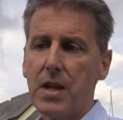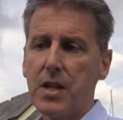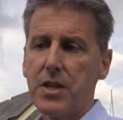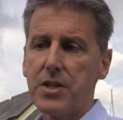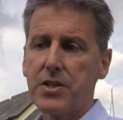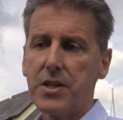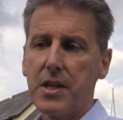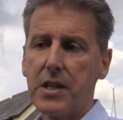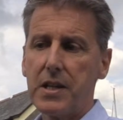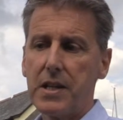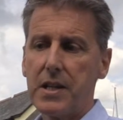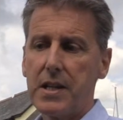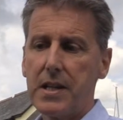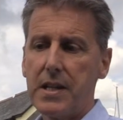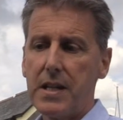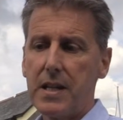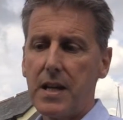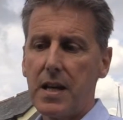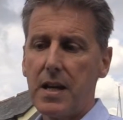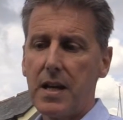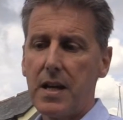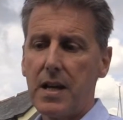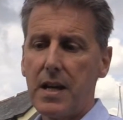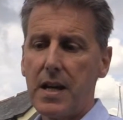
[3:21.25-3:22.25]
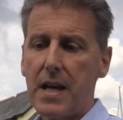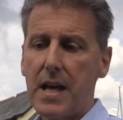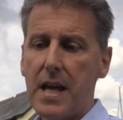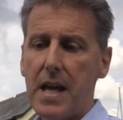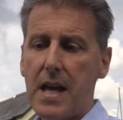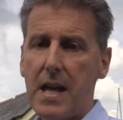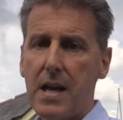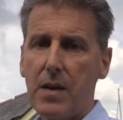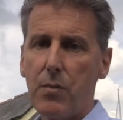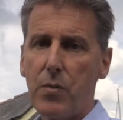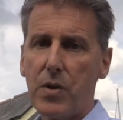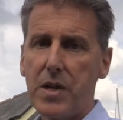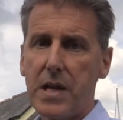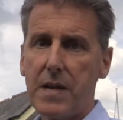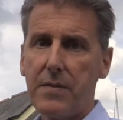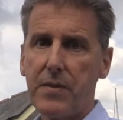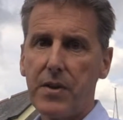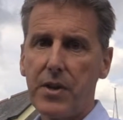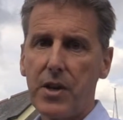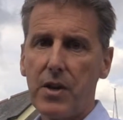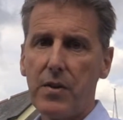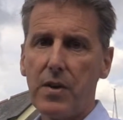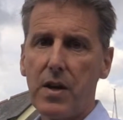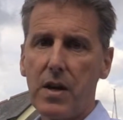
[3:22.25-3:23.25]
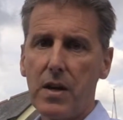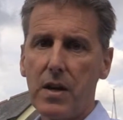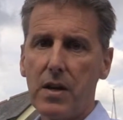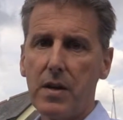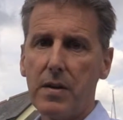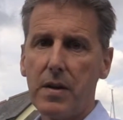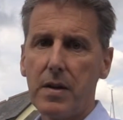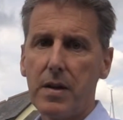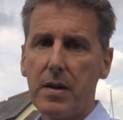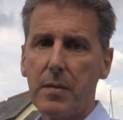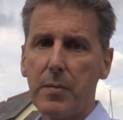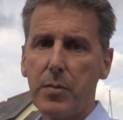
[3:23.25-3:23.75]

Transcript: Certainly, whenever there are